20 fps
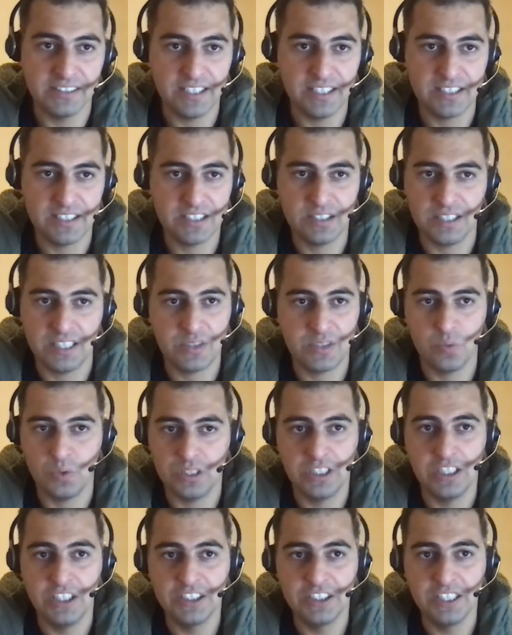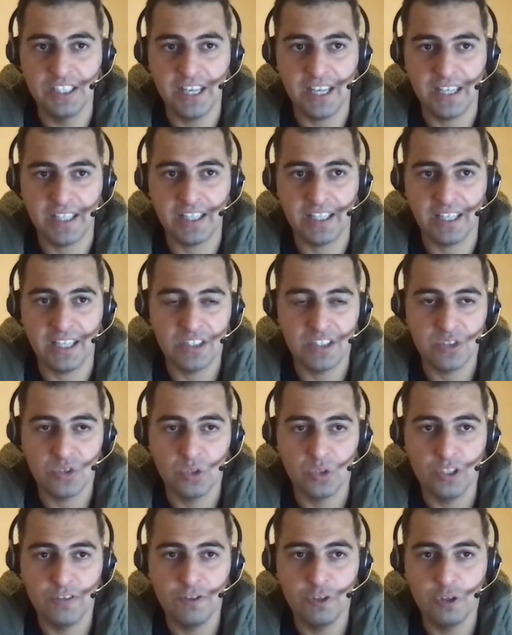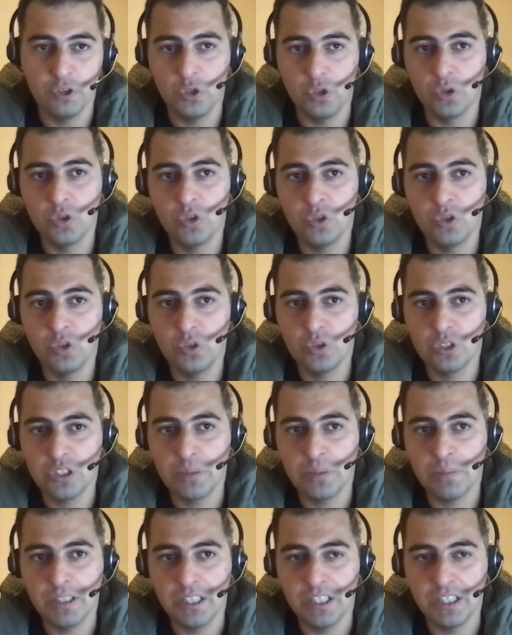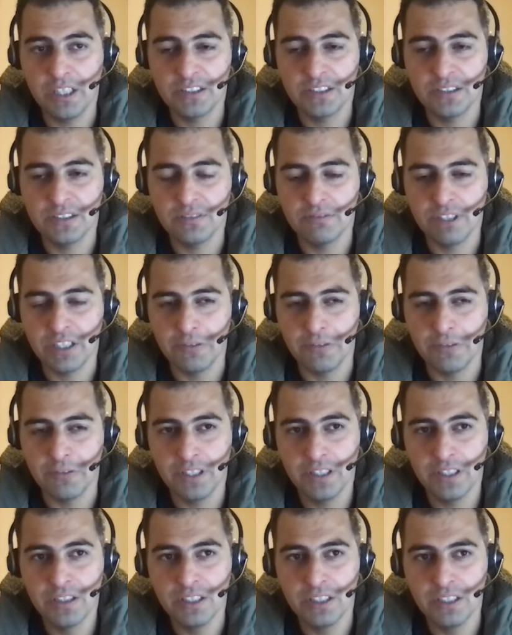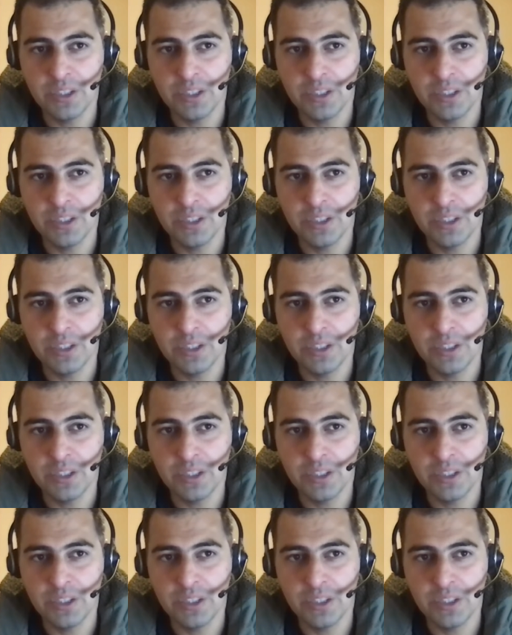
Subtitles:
That's what literally hacking is. So if you don't know the application very well,